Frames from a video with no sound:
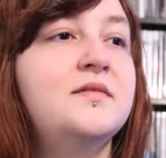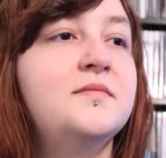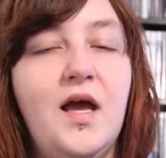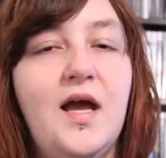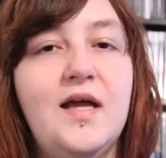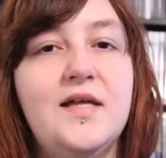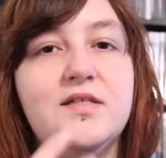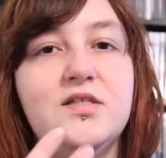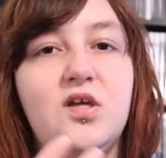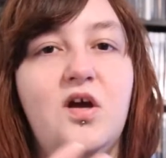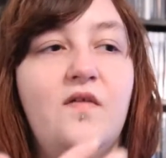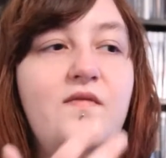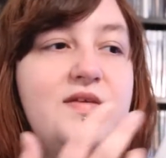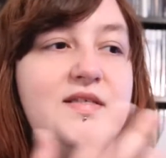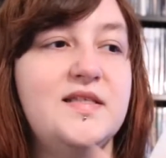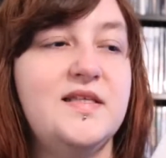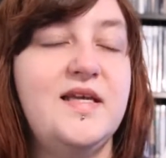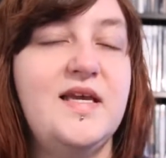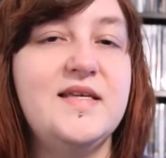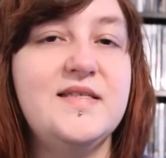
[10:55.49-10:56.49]
And
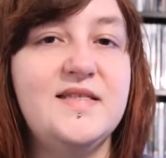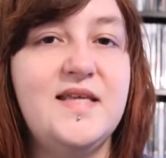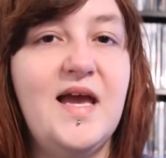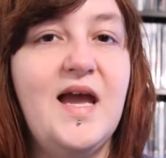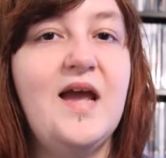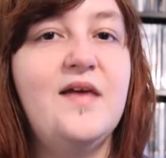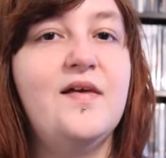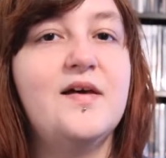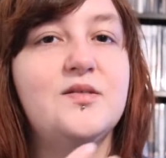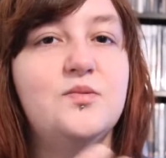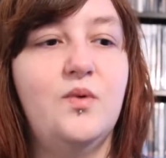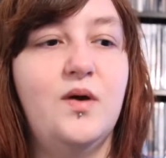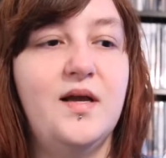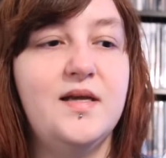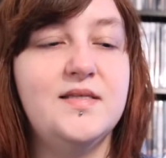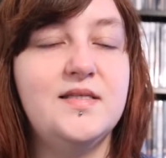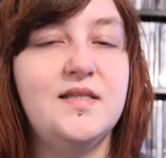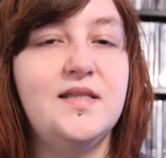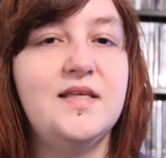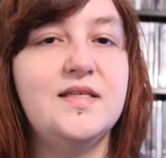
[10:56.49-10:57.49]
obviously he's gay, that's why
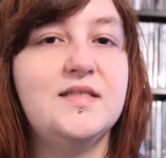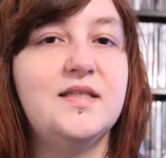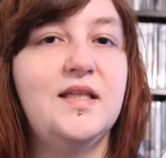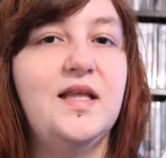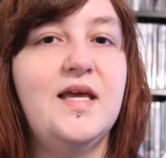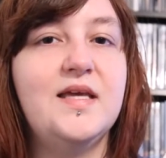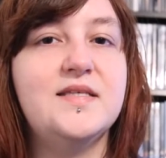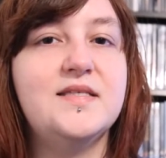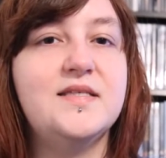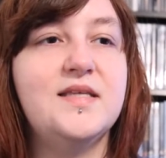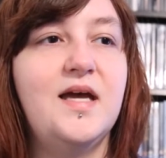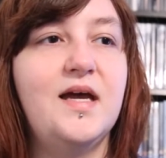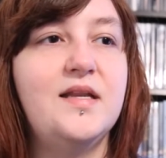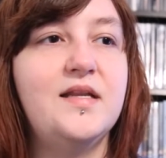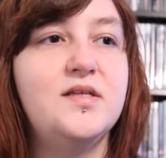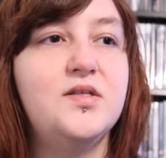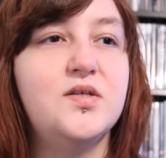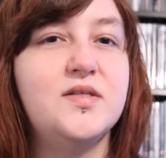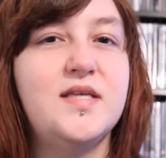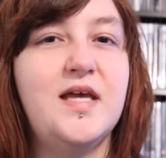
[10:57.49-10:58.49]
it's in this list, and
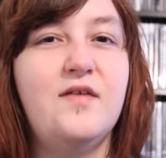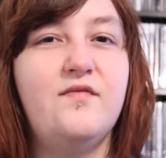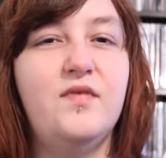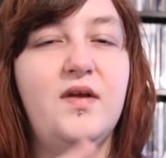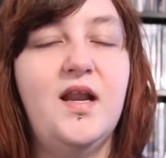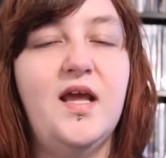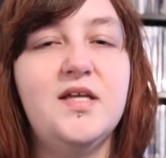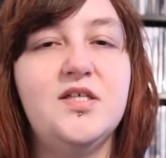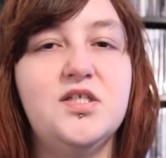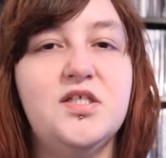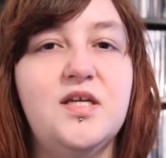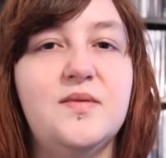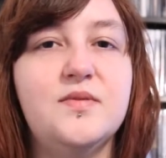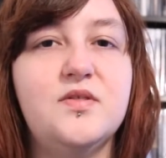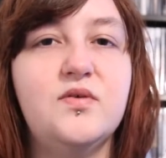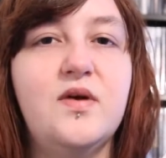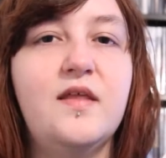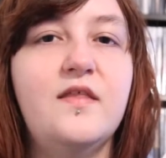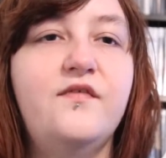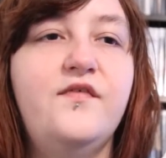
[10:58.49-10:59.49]
he does have relationships
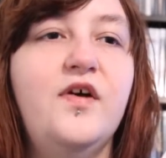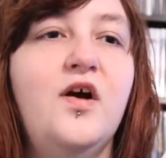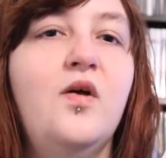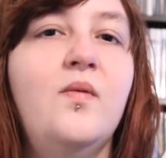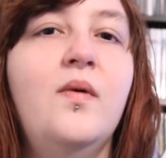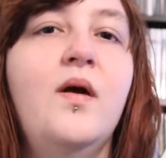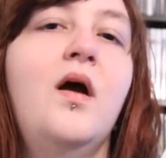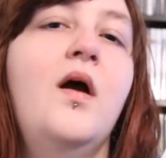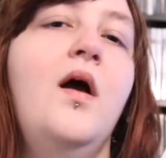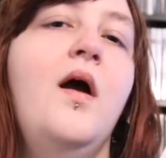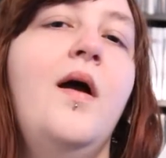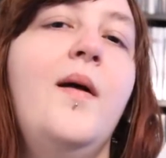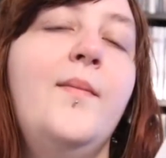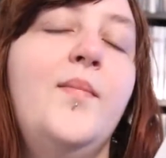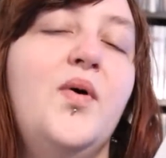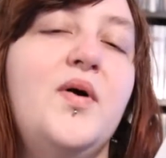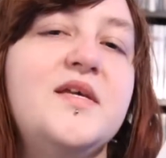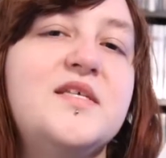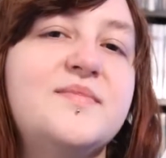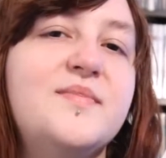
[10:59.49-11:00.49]
throughout the film,
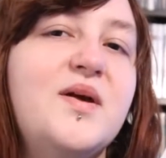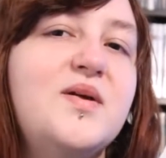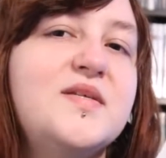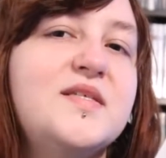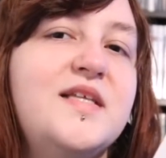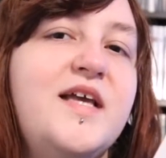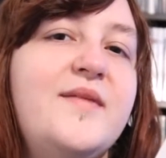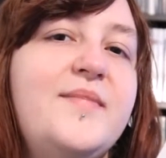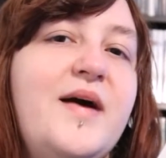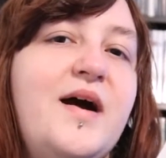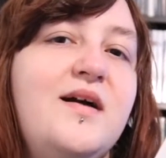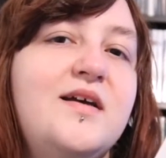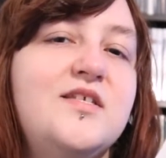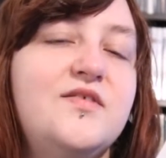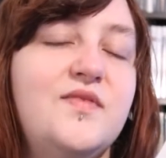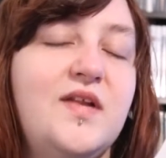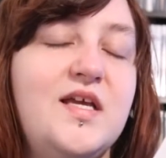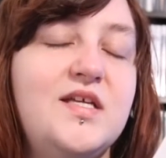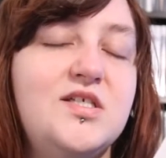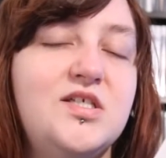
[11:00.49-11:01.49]
but it's mostly about his
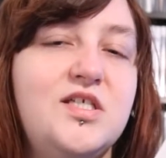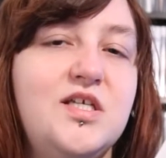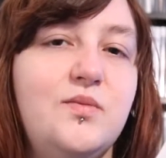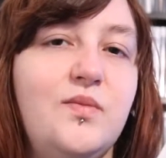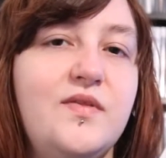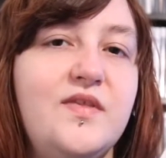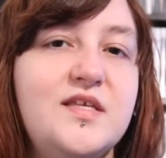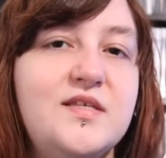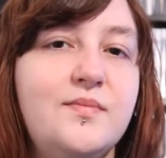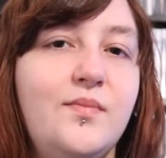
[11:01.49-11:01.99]
relationship with his